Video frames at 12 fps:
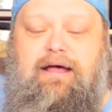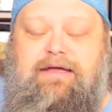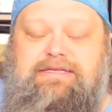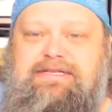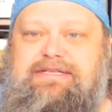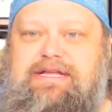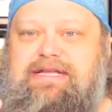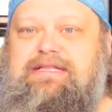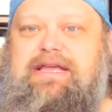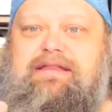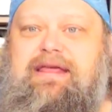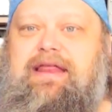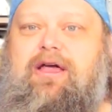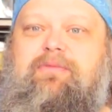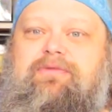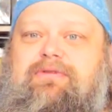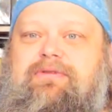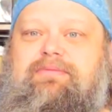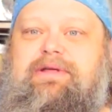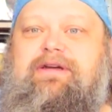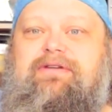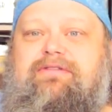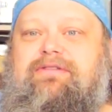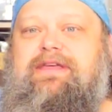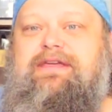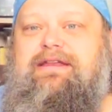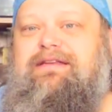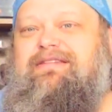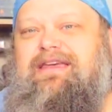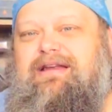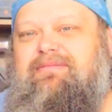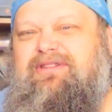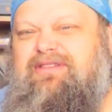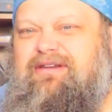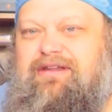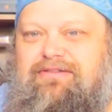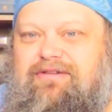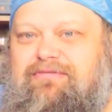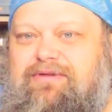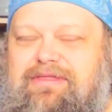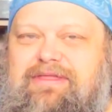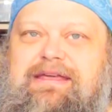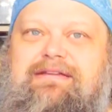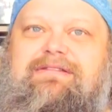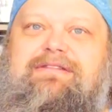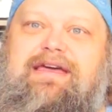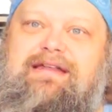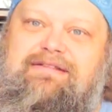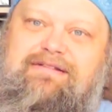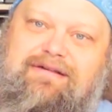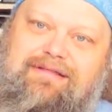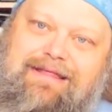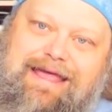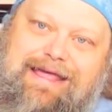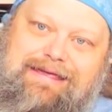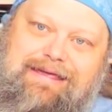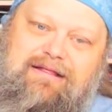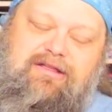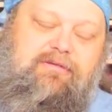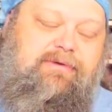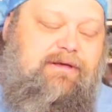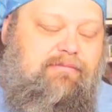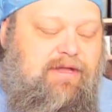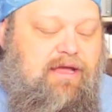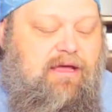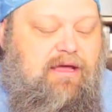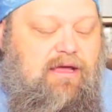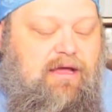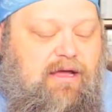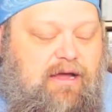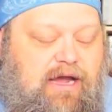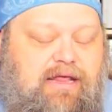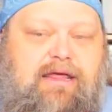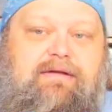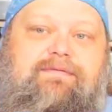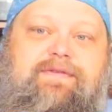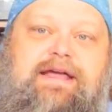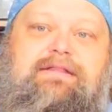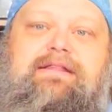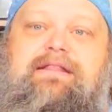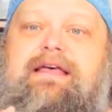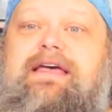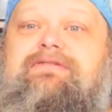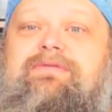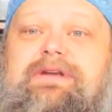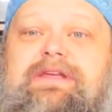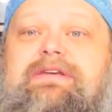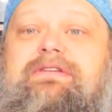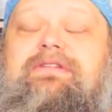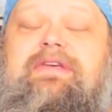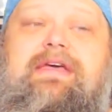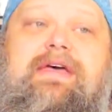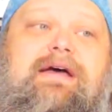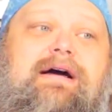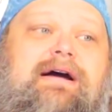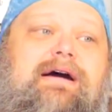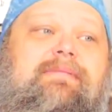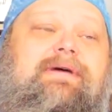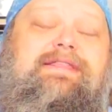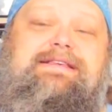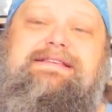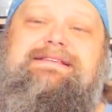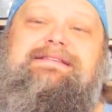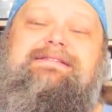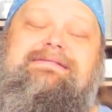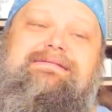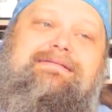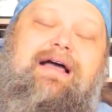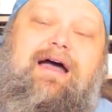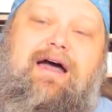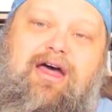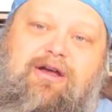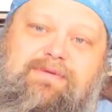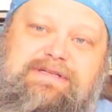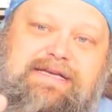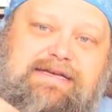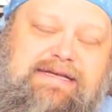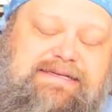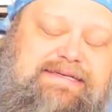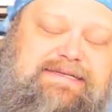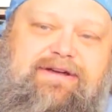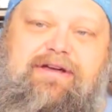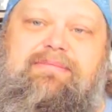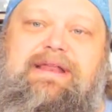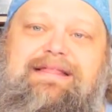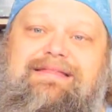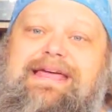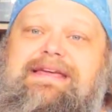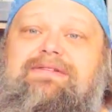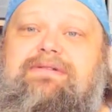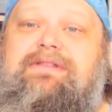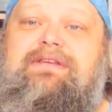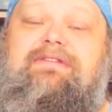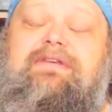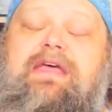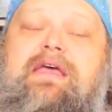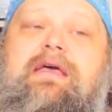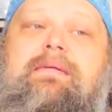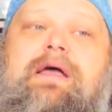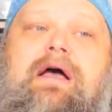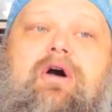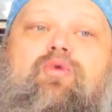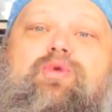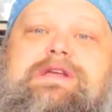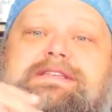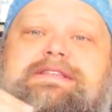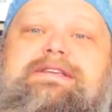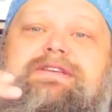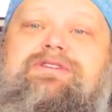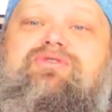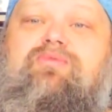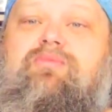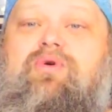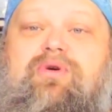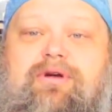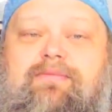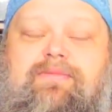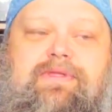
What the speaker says: just it helps the players like get excited about the dungeon when things kind of start lagging a little bit. And then finally the last one is, and this isn't 100% necessary, but I like doing this, a reason to do more.